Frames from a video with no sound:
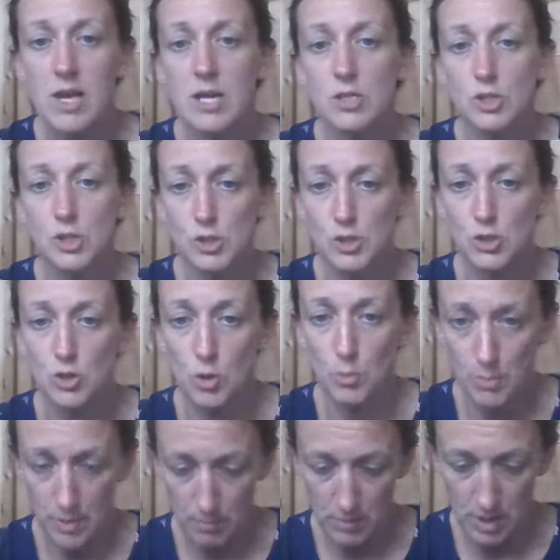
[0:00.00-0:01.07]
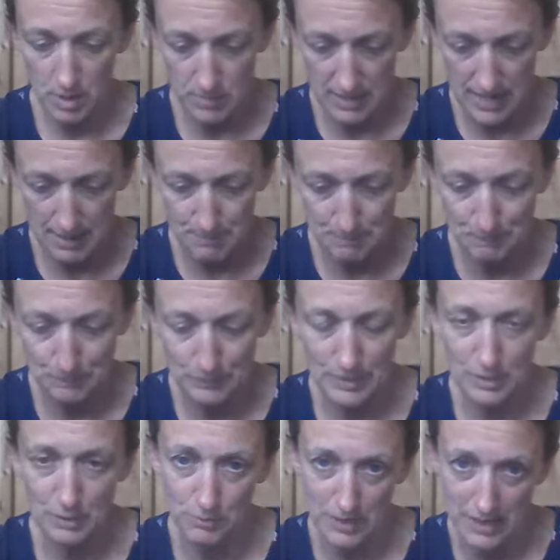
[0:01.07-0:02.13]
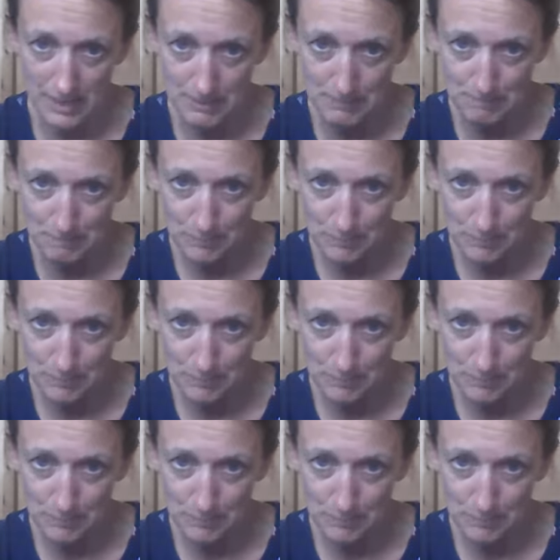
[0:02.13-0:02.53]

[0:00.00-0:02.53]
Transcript: to stop them coming in. Okay.